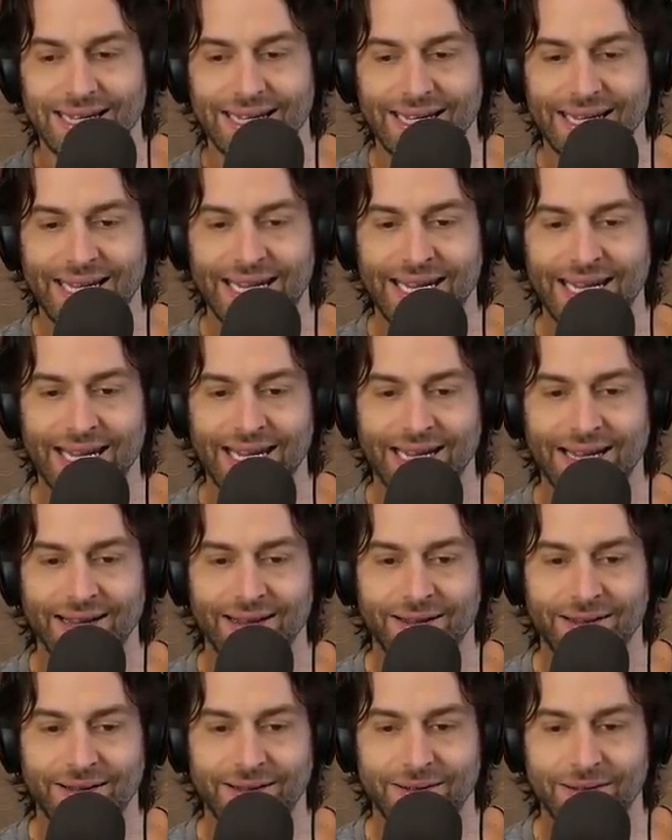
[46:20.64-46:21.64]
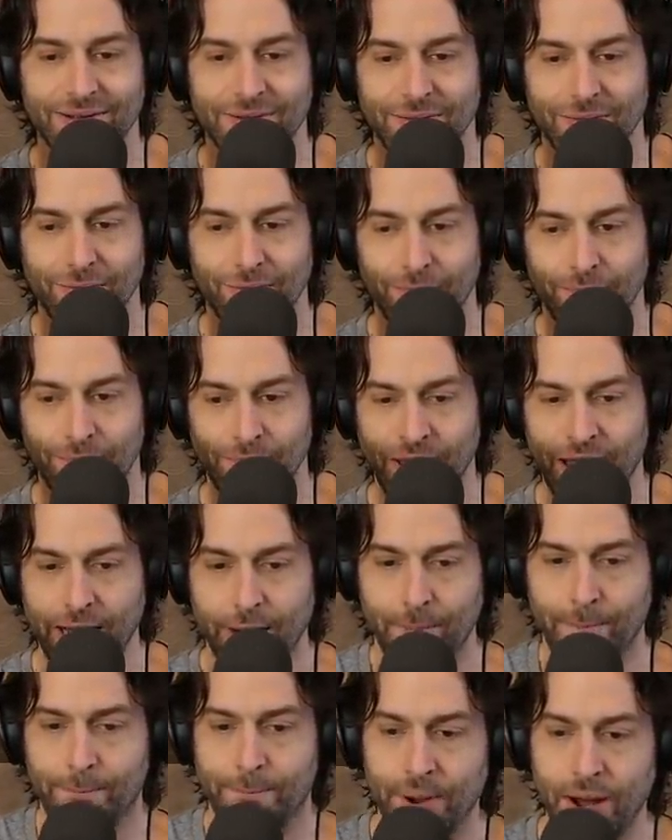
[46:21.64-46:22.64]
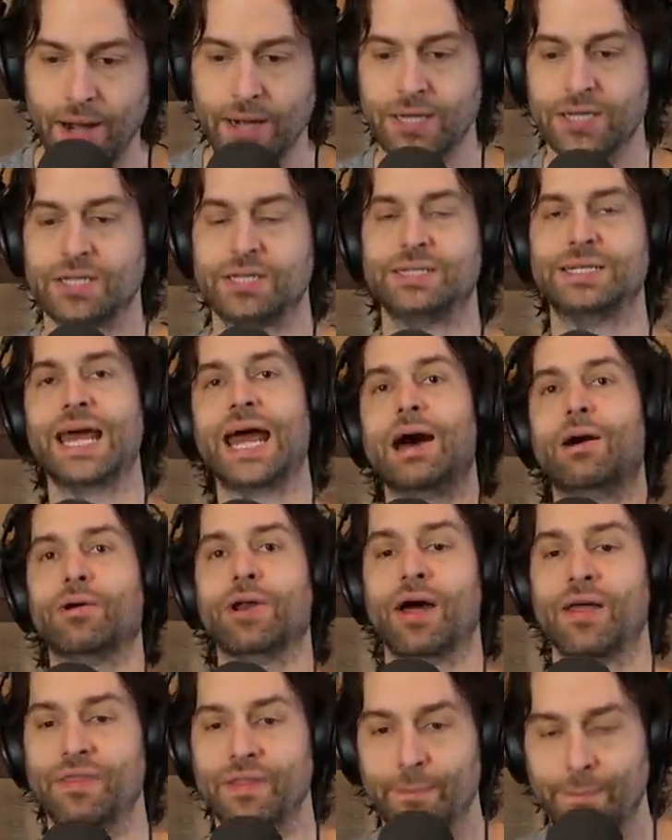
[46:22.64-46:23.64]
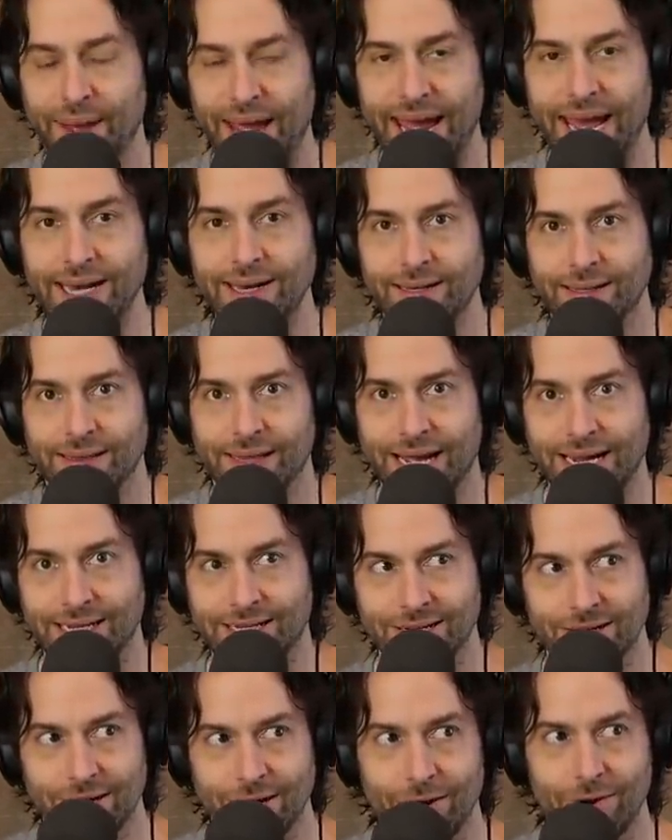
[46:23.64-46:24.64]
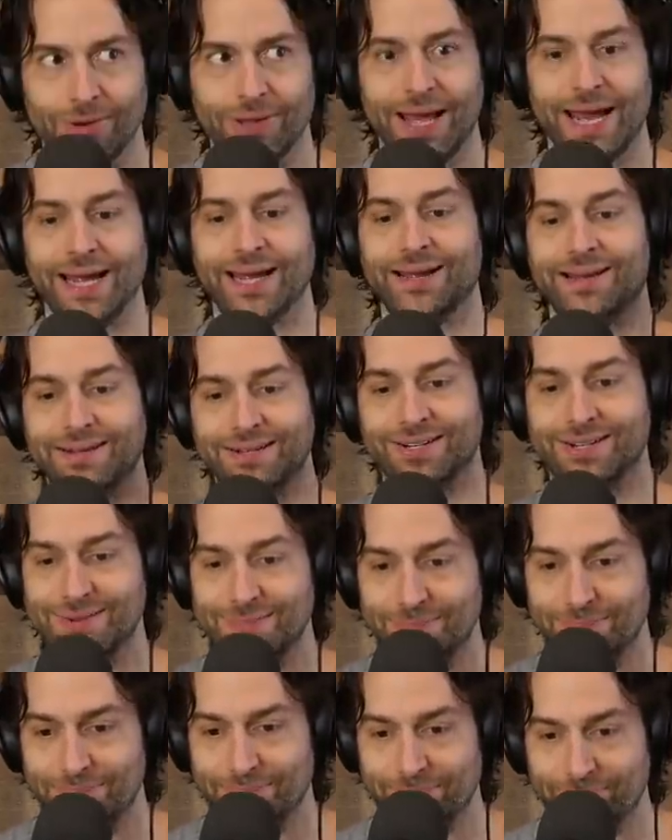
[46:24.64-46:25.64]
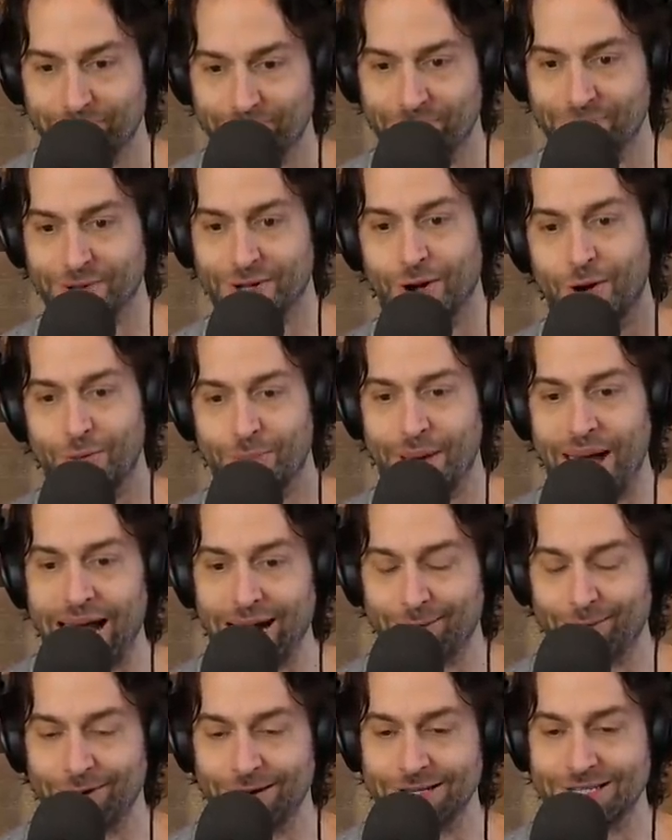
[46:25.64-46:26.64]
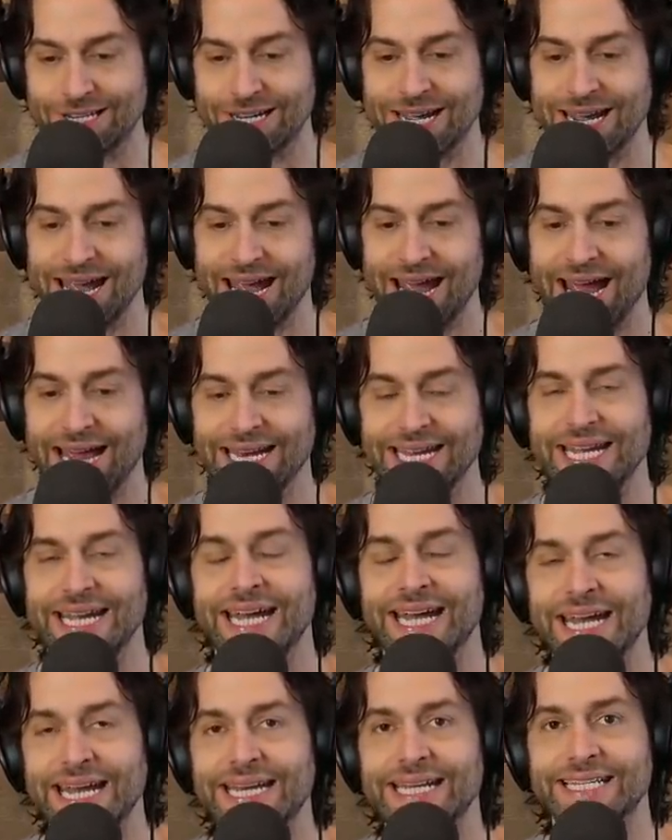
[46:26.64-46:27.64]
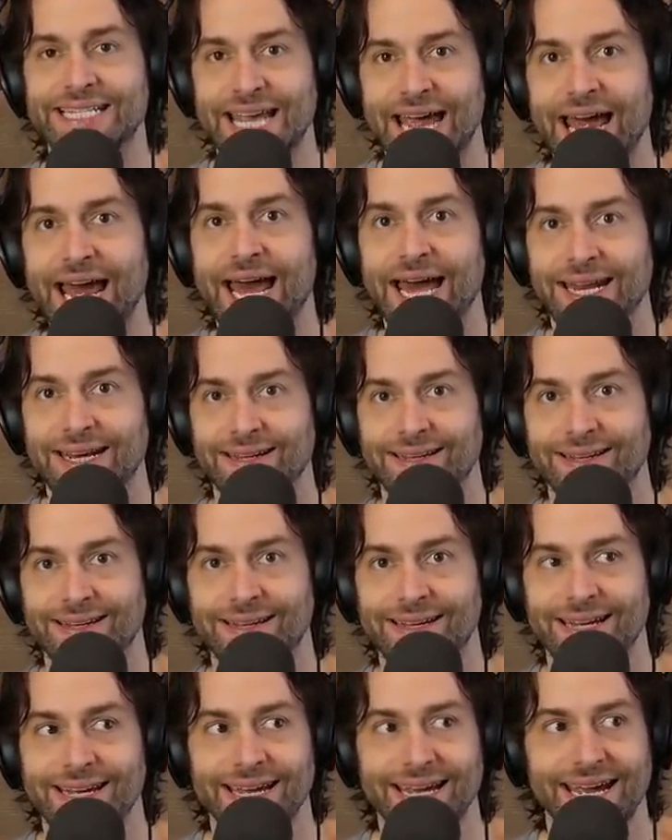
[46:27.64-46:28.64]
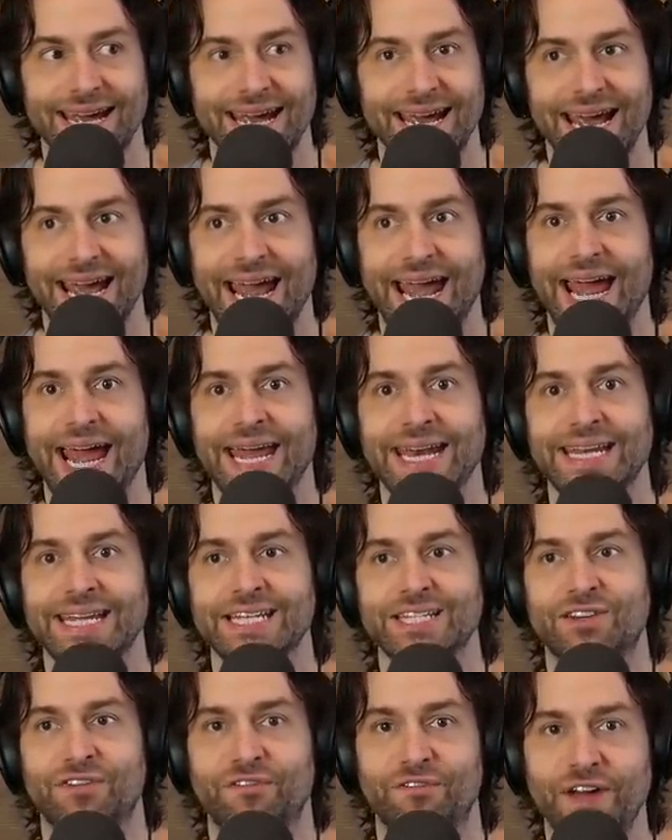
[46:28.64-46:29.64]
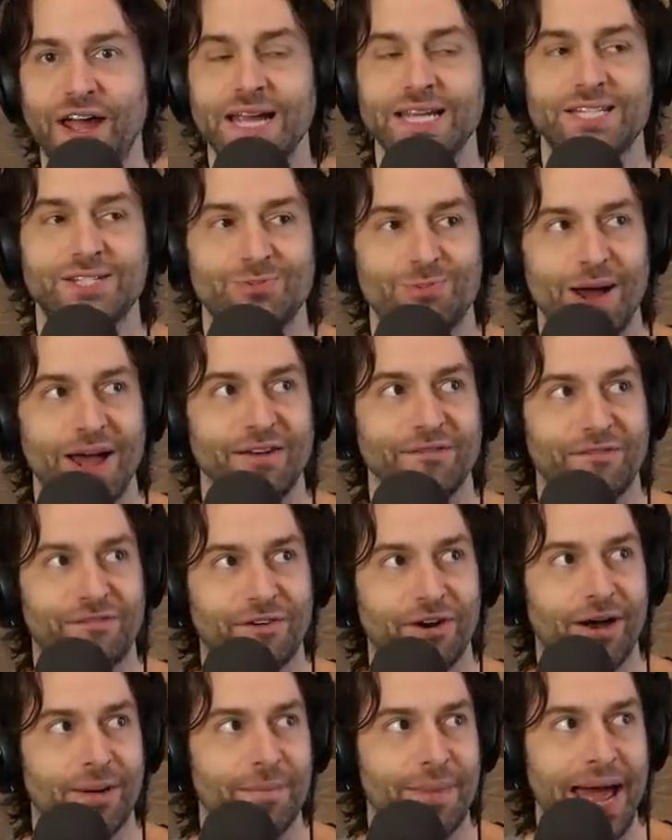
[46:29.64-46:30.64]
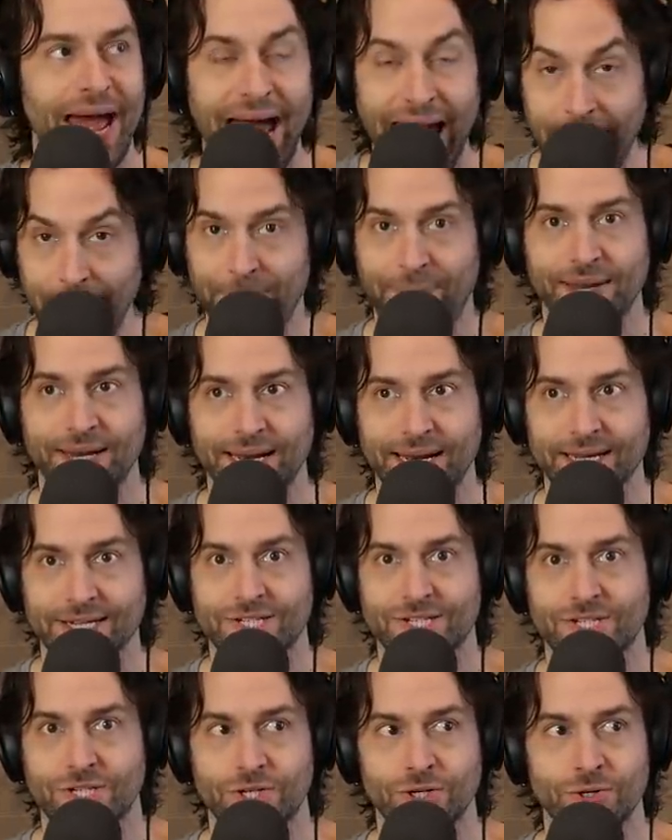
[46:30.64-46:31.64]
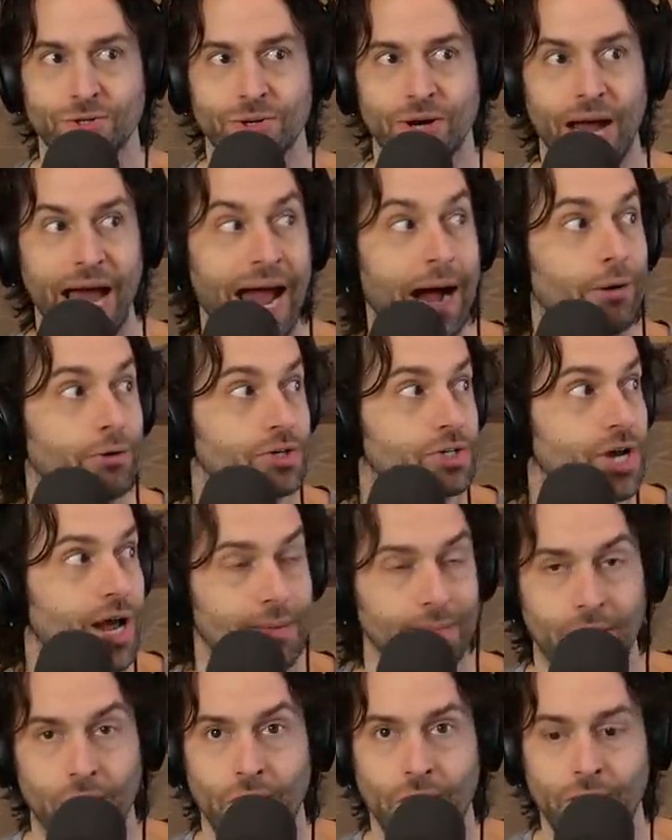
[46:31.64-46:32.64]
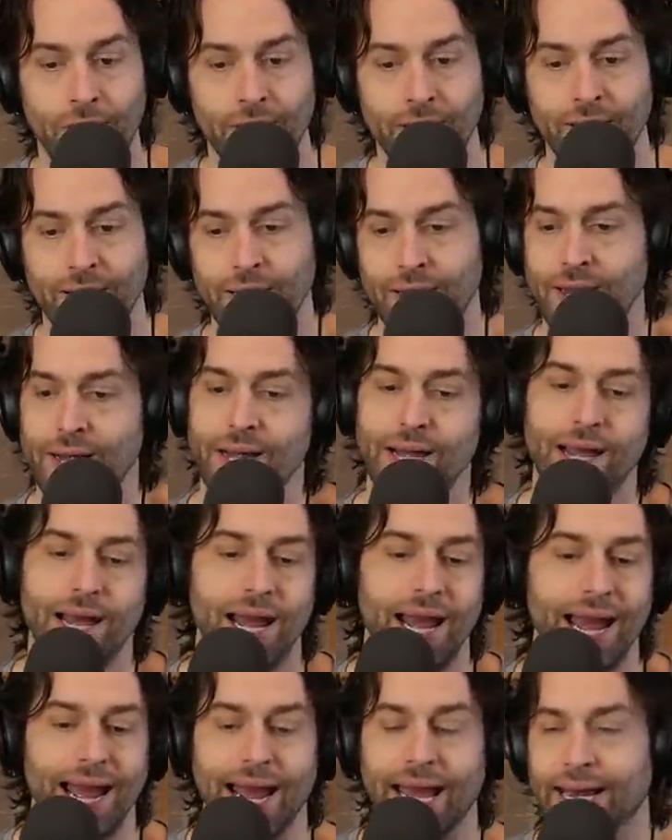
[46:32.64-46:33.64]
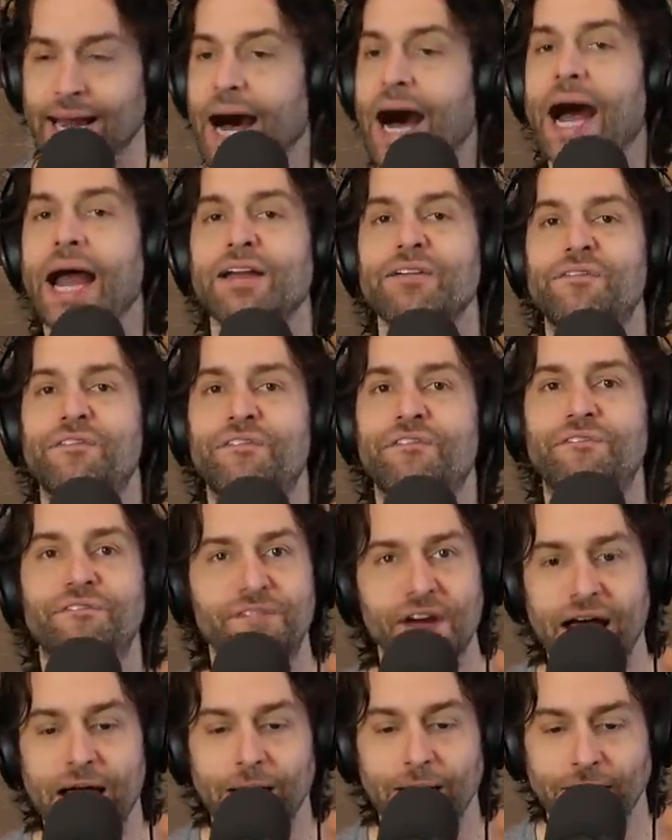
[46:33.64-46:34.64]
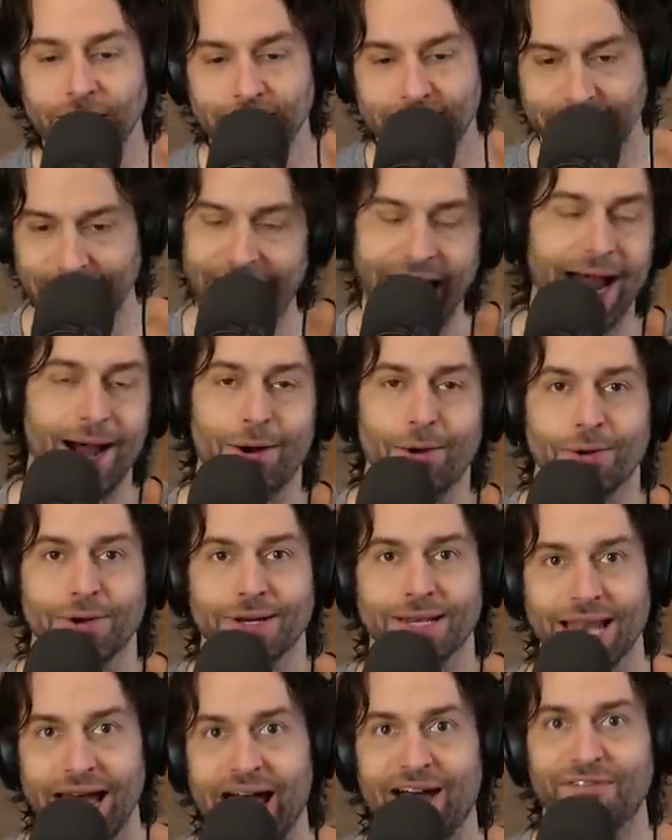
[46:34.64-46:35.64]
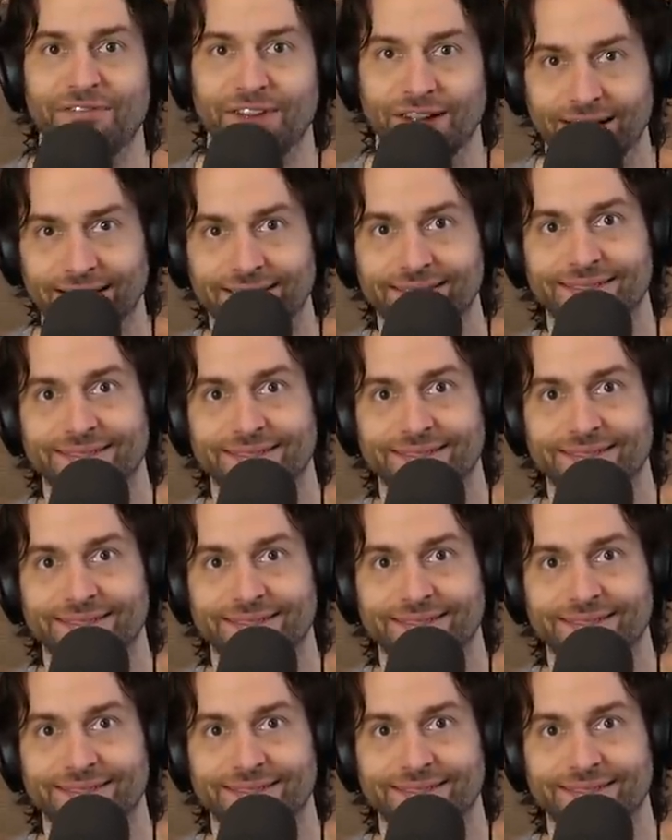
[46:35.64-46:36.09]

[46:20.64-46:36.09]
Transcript: he like bucked down on the bed like to go go backwards, and he hit his head, and his face went from happiness to ouch, I'm hurt, and I fell down laughing.